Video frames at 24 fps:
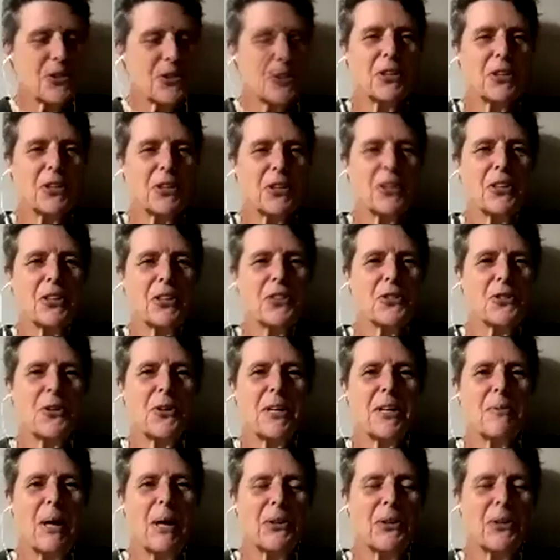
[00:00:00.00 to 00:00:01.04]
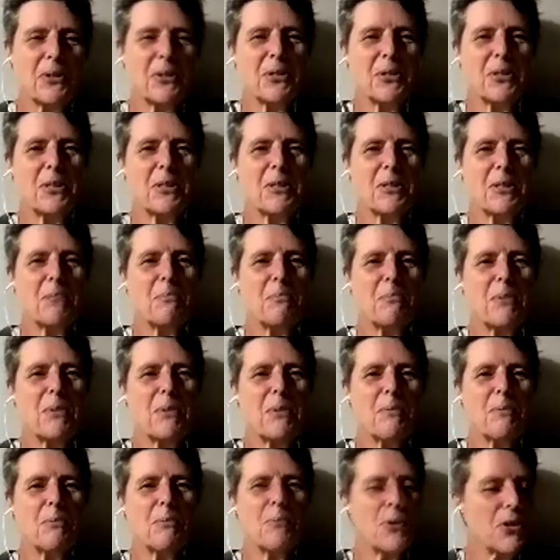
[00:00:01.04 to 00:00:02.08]
tells a little story about the
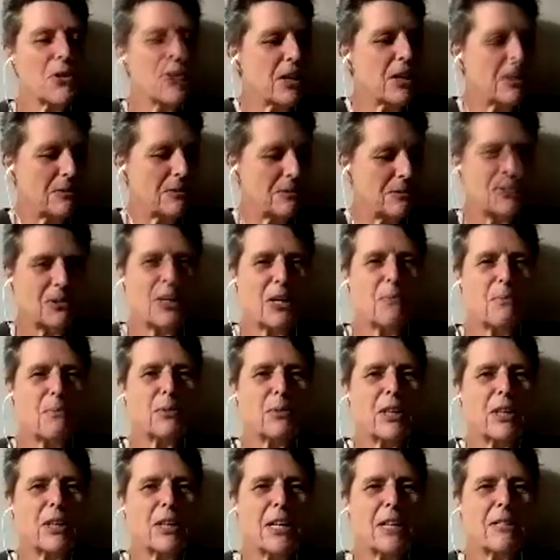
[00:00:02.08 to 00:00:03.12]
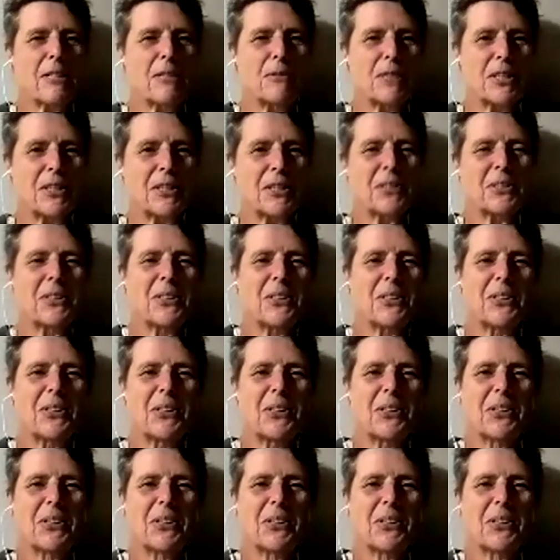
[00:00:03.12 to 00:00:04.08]
people that they played with.